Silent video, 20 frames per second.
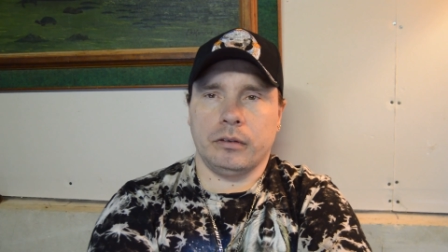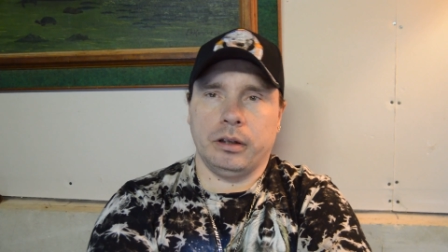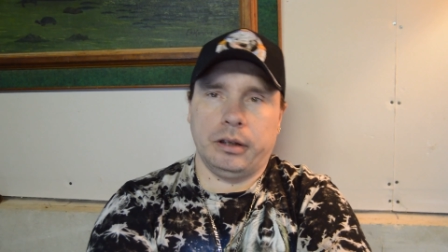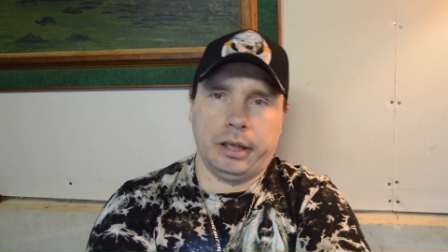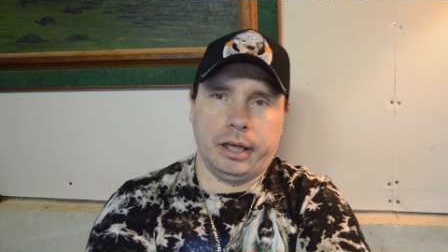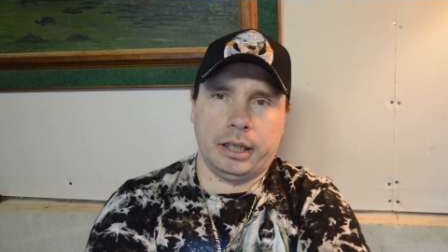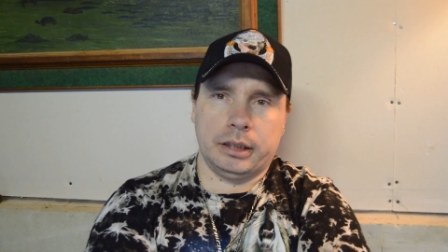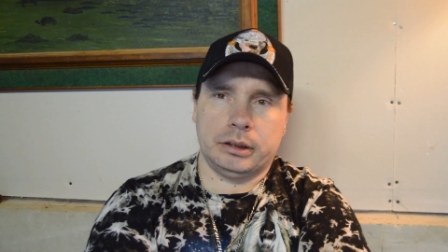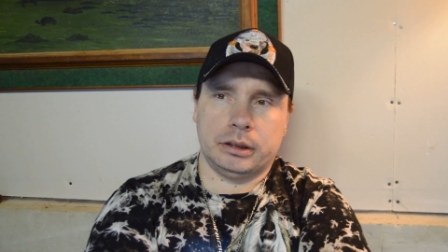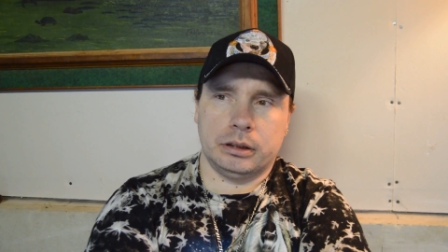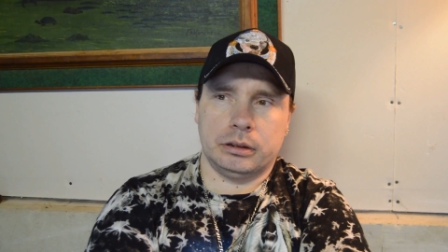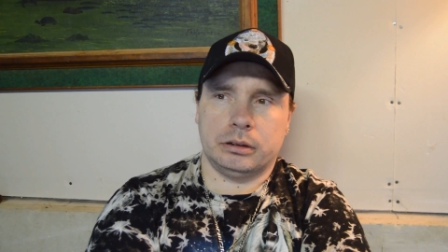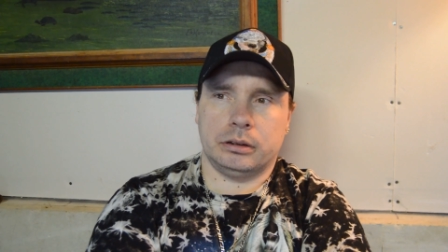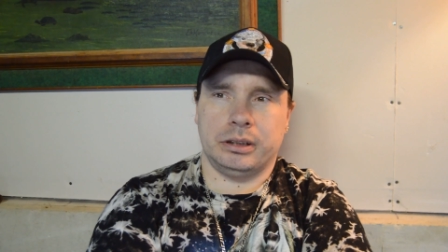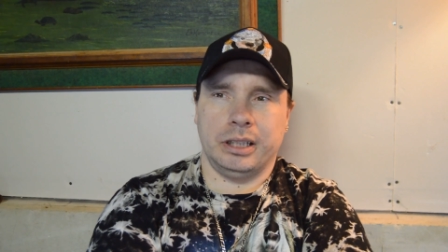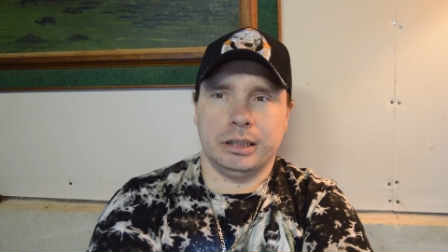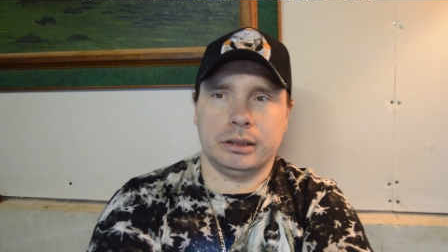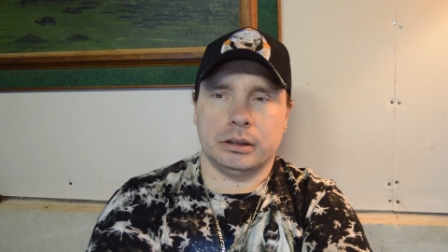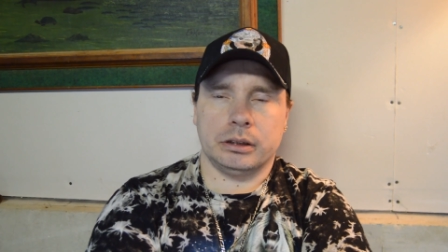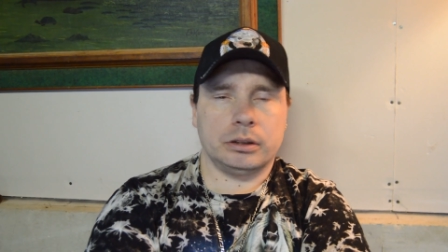that's a,
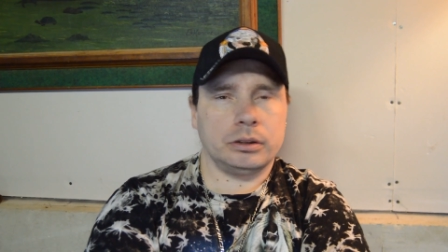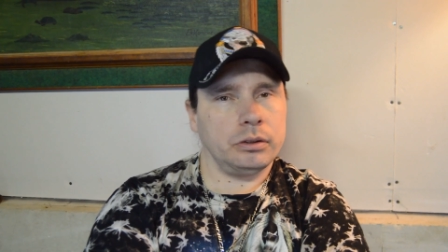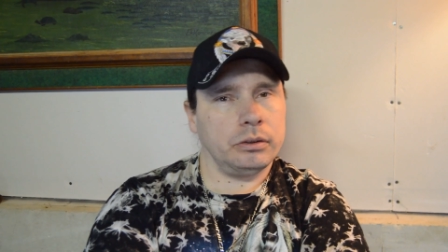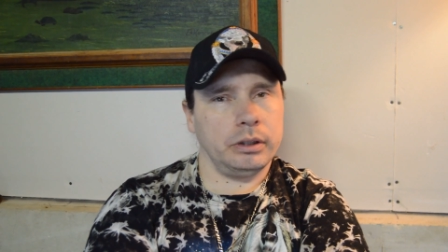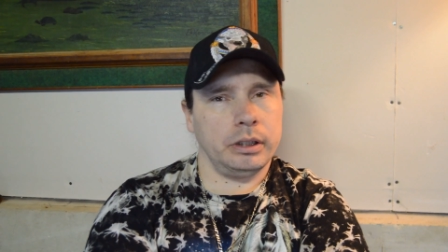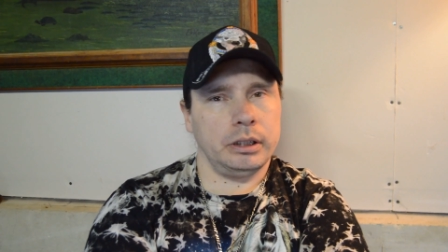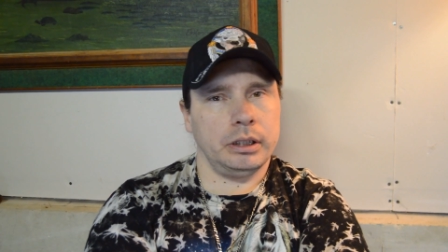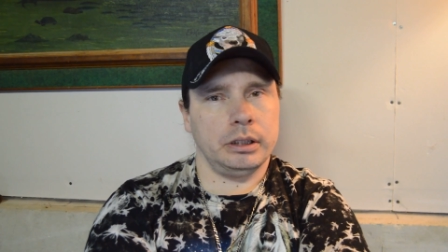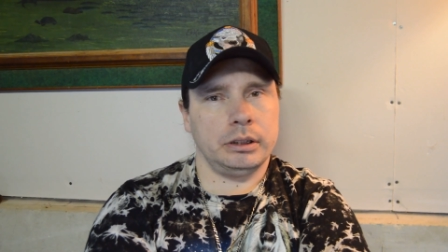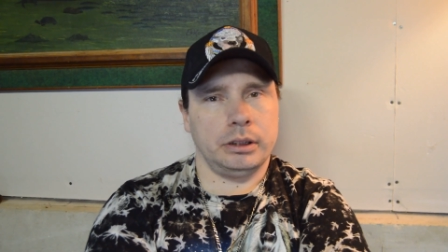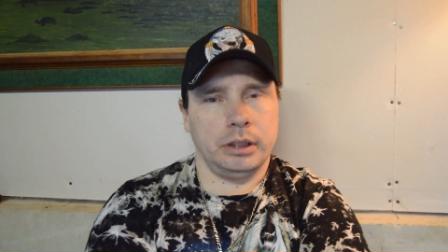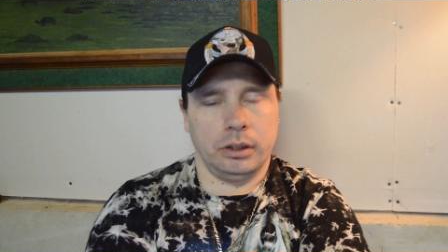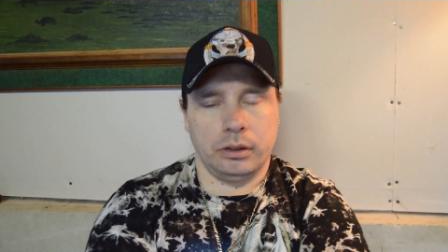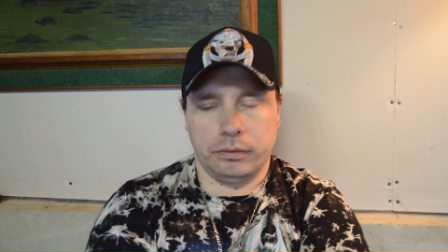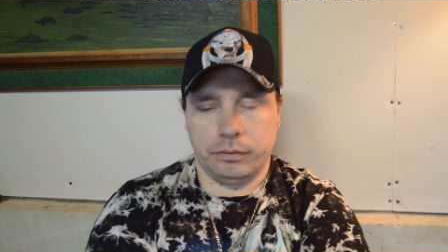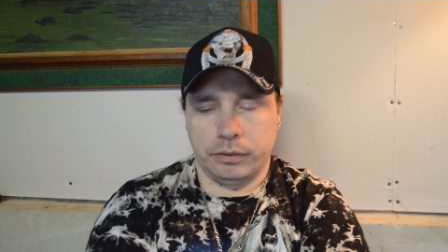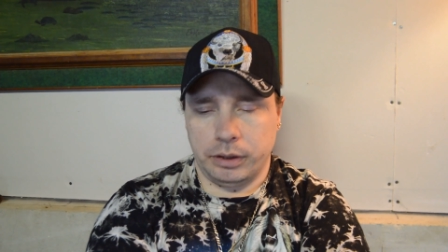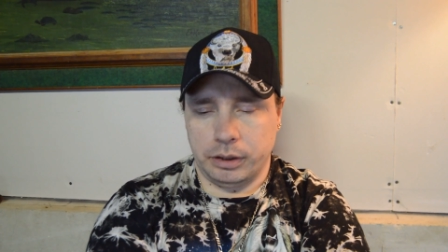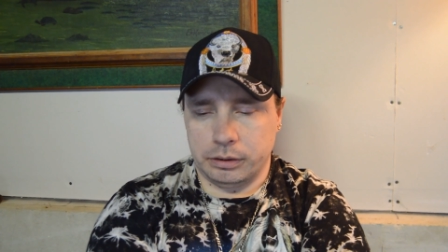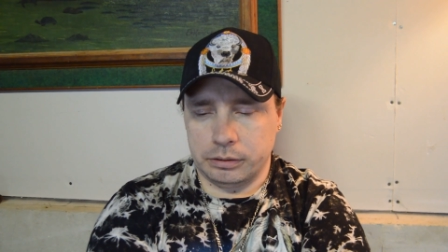that's a story in itself,
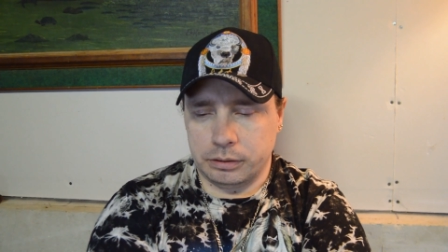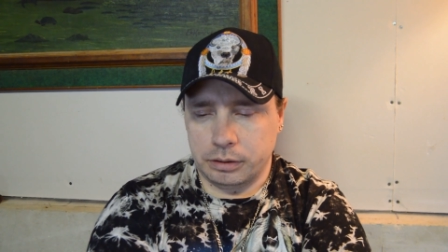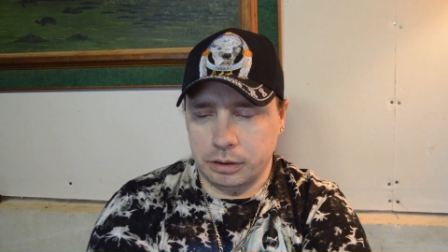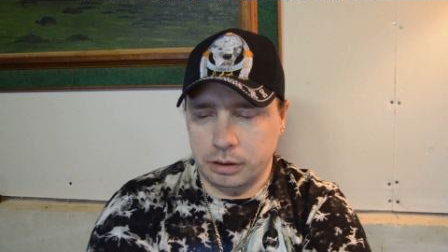you know.